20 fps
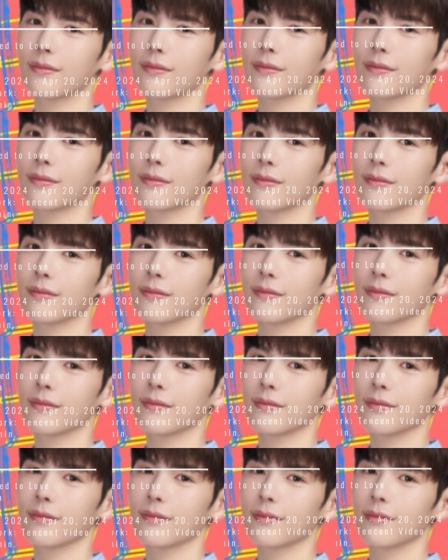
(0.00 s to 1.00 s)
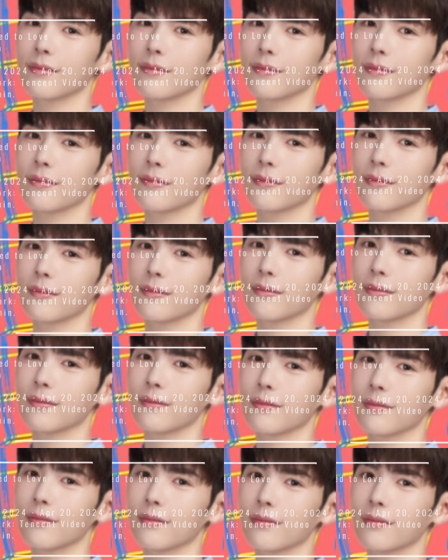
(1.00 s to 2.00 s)

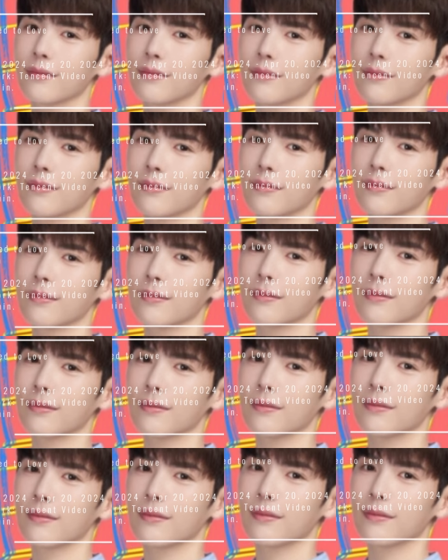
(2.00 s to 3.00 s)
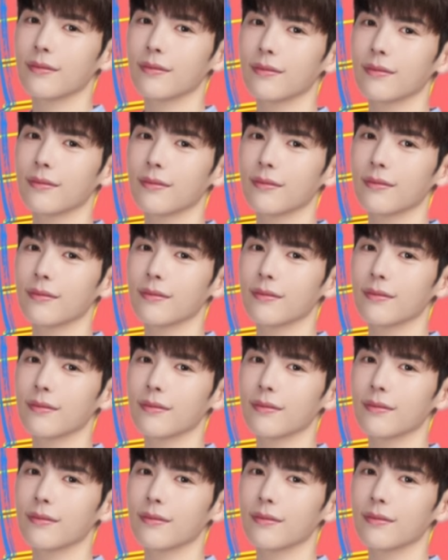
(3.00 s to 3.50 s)
No one is speaking in this clip.